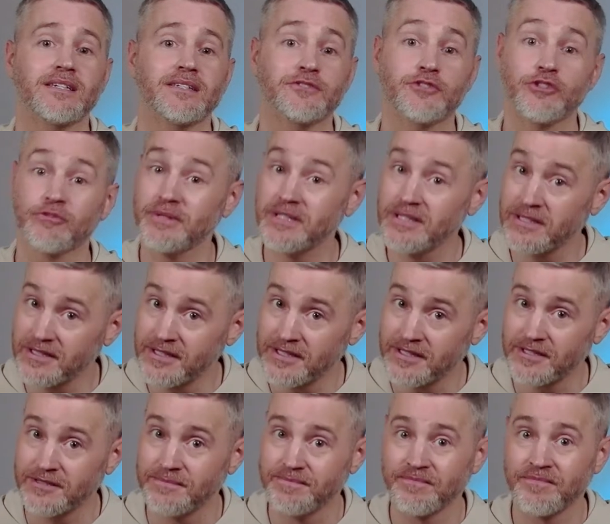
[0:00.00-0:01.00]
To be
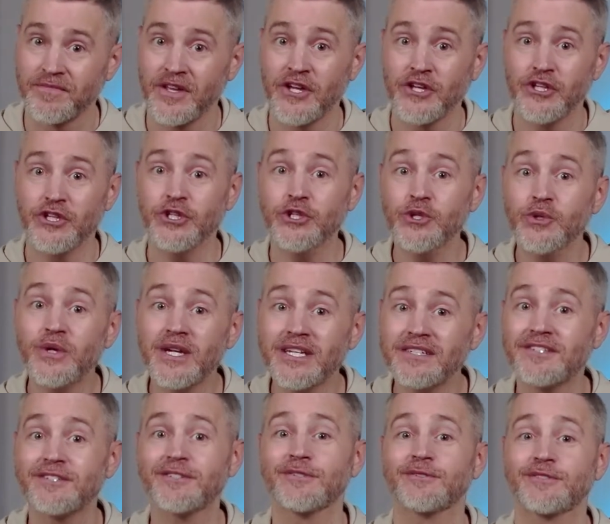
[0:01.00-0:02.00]
clear, you can
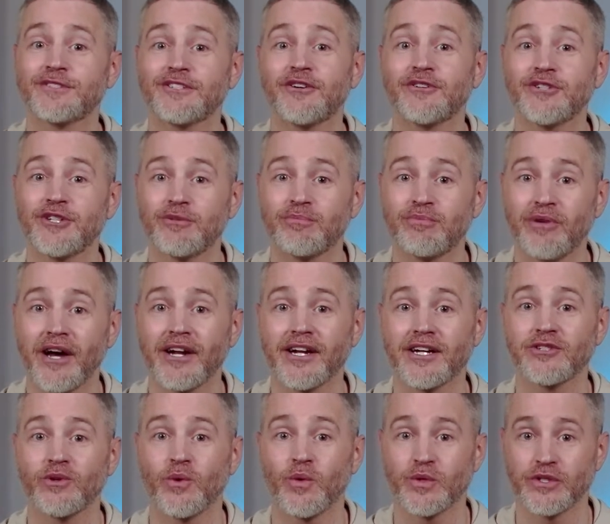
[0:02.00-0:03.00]
still sell your
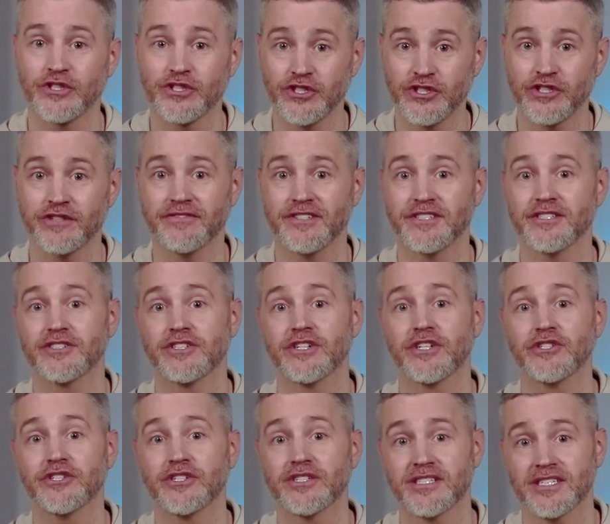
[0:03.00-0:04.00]
product or
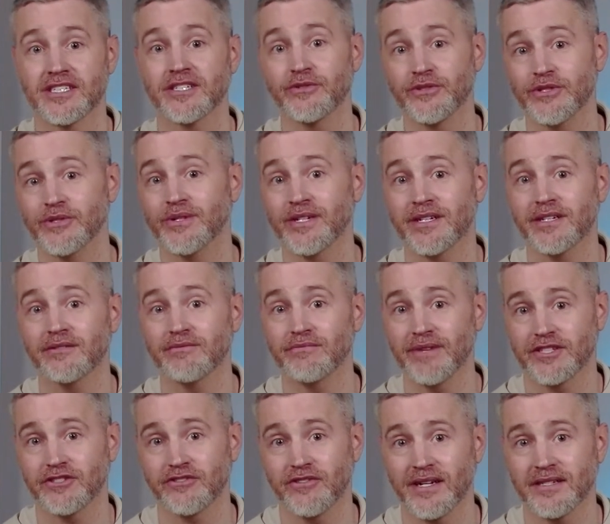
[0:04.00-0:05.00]
service to single unit
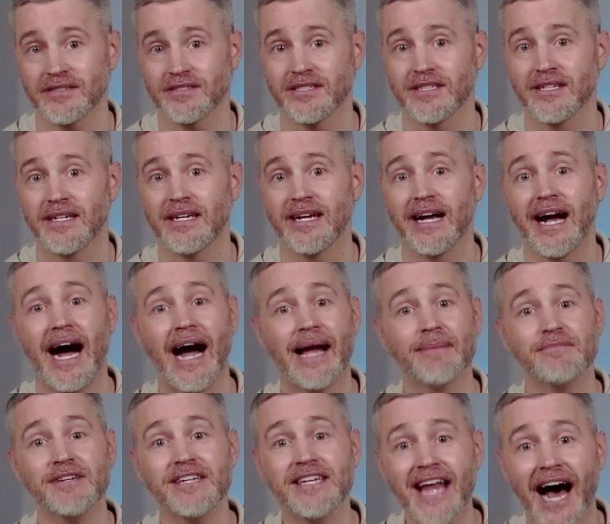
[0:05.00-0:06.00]
restaurants.
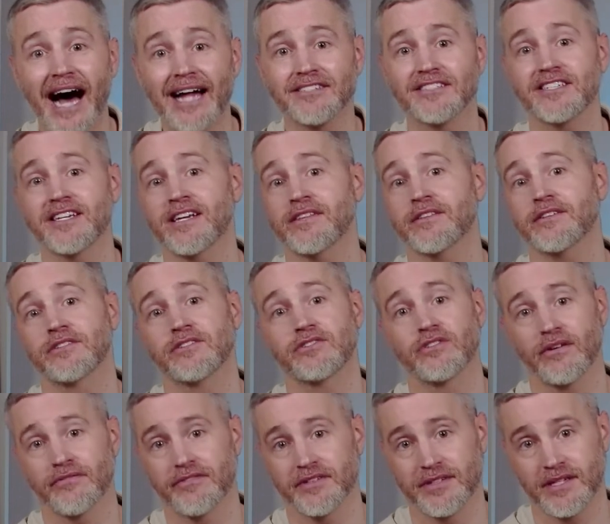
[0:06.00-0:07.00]
I'm not saying this is
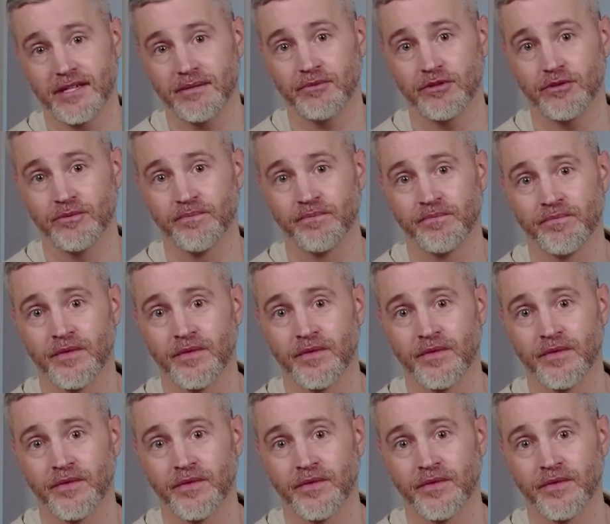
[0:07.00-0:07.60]
off the table.